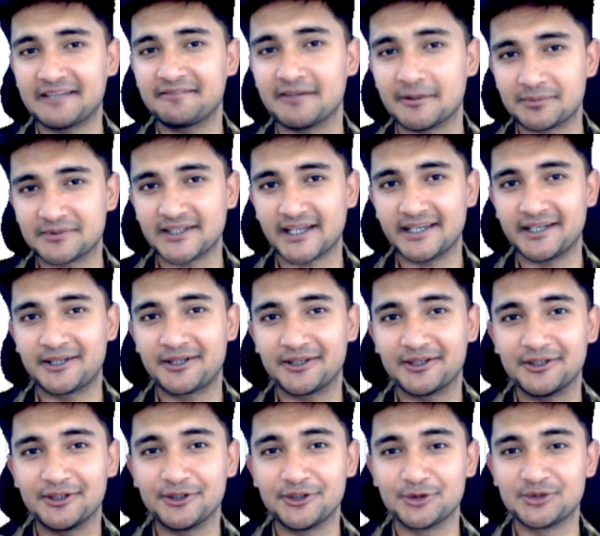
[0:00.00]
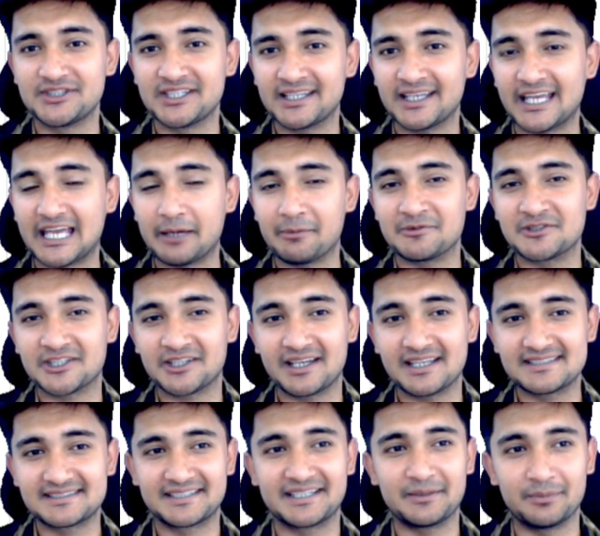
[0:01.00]
website using Amazon
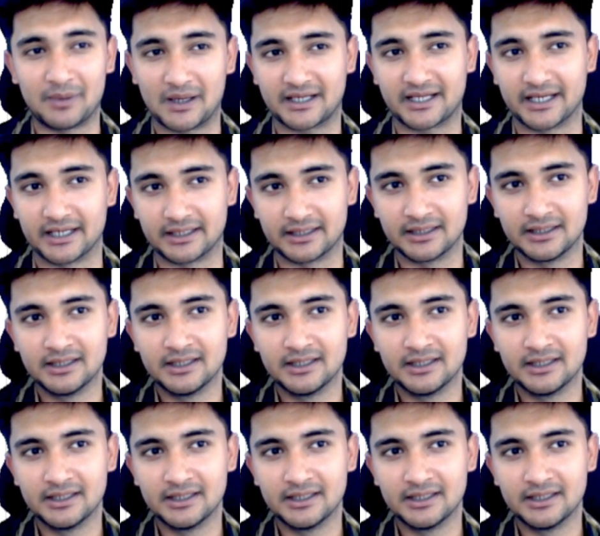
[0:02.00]
S three bucket.